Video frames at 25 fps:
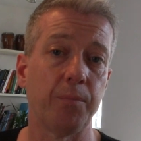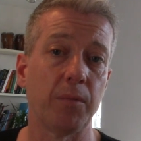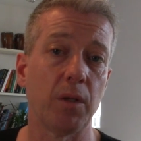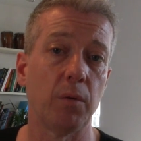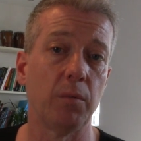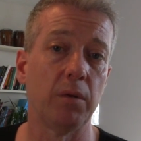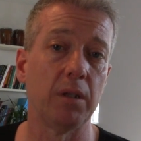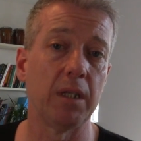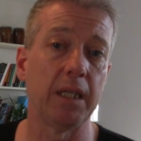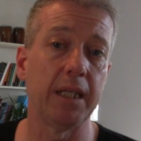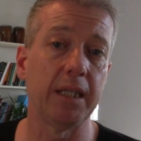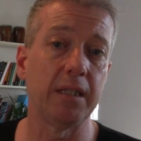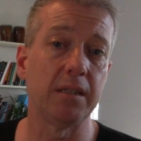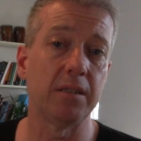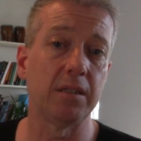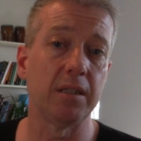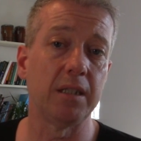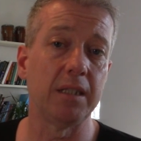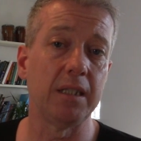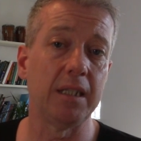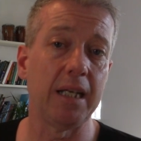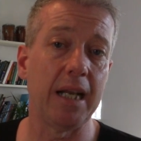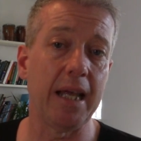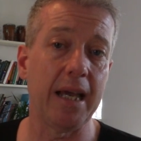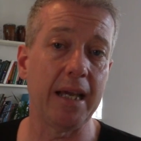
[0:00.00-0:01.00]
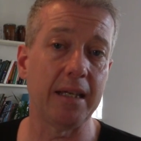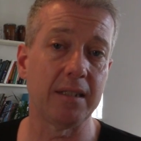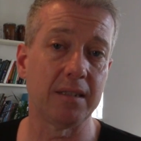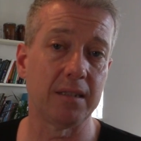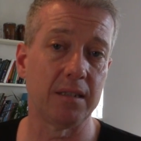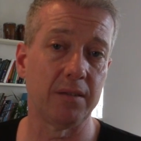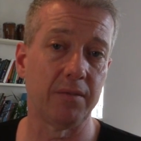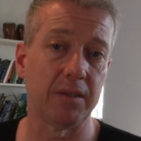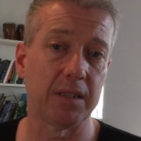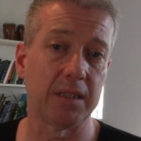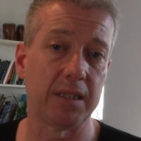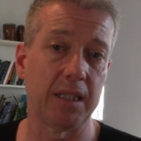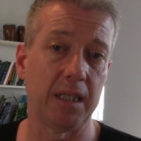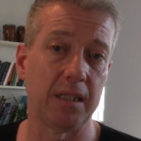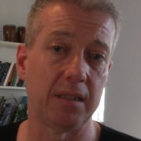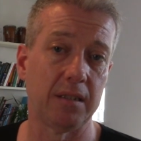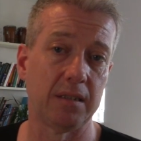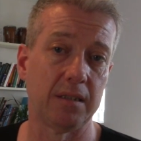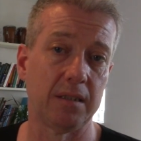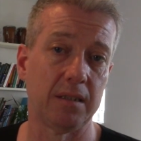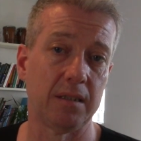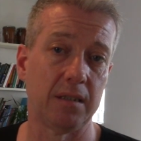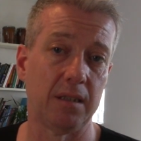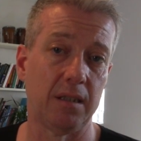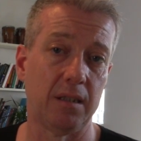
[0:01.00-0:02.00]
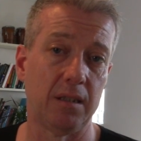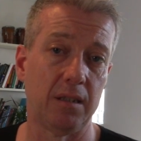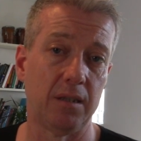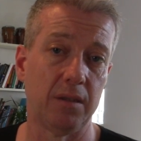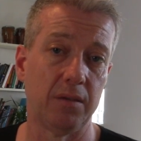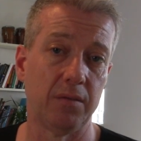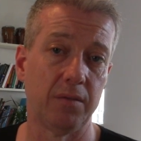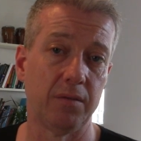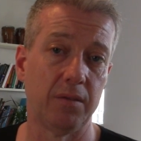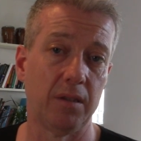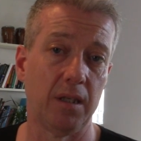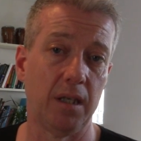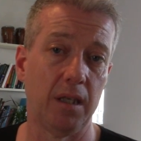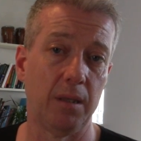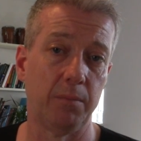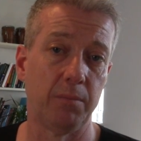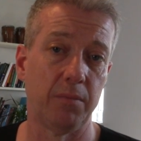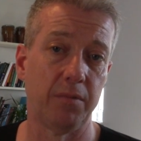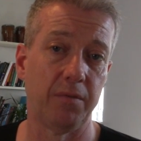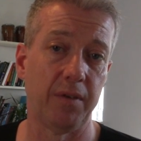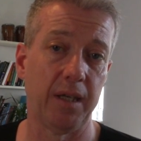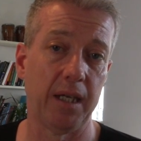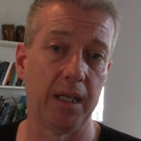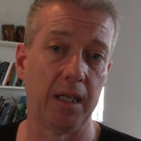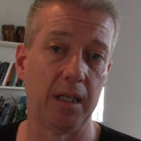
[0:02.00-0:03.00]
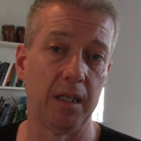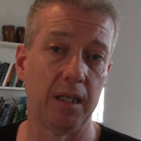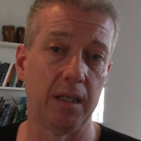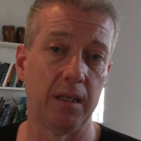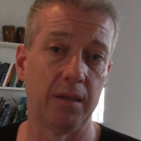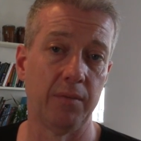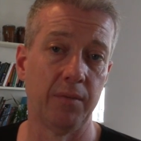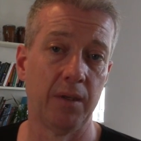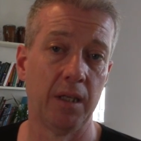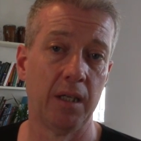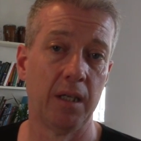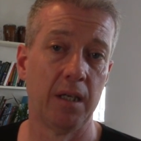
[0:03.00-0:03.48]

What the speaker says: will lead to less of a sense of failure.